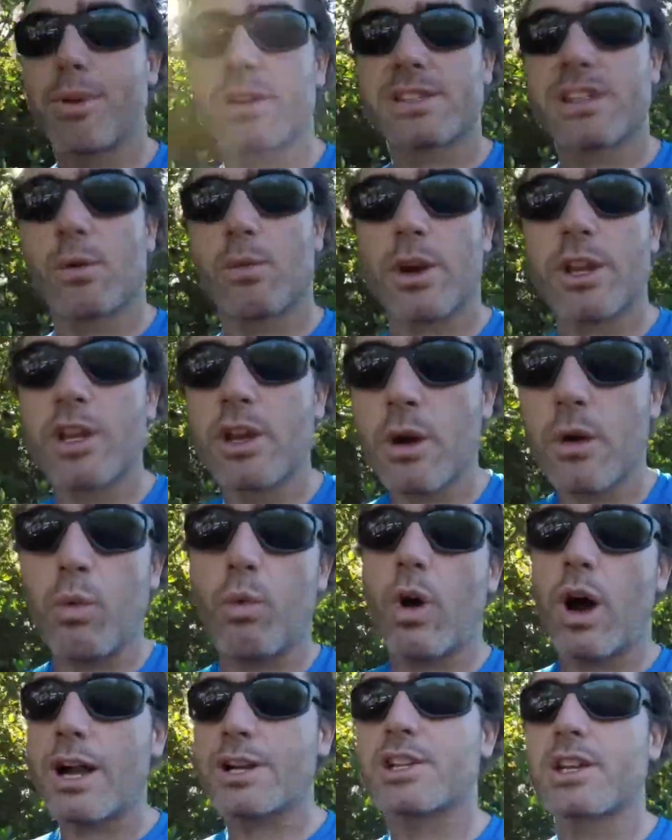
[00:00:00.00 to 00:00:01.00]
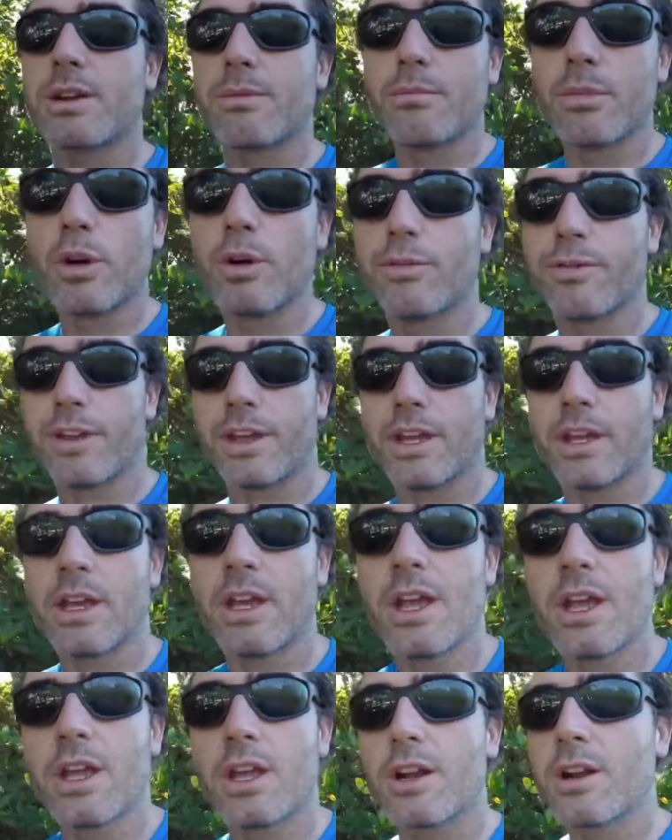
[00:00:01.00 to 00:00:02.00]
is that when you're watching a movie,
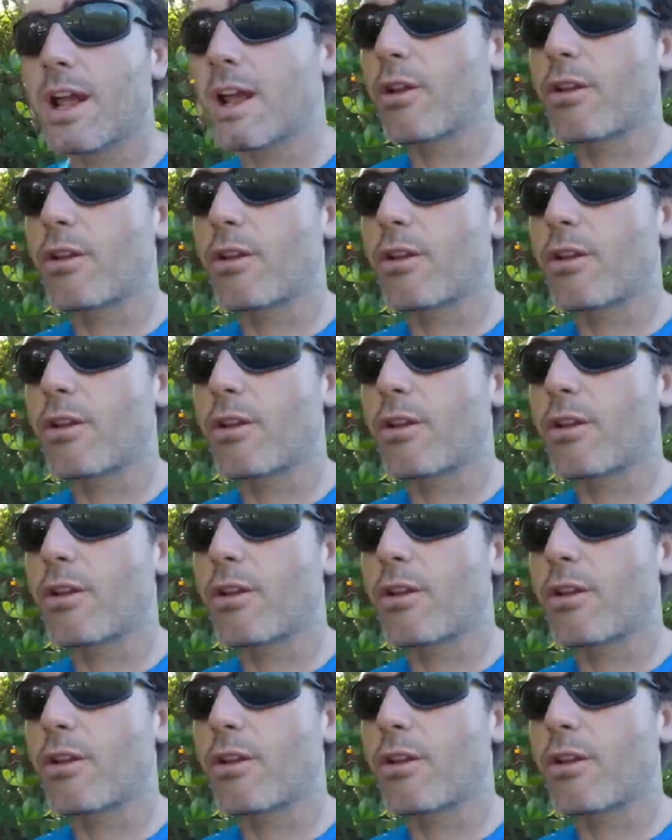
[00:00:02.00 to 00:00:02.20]
you're not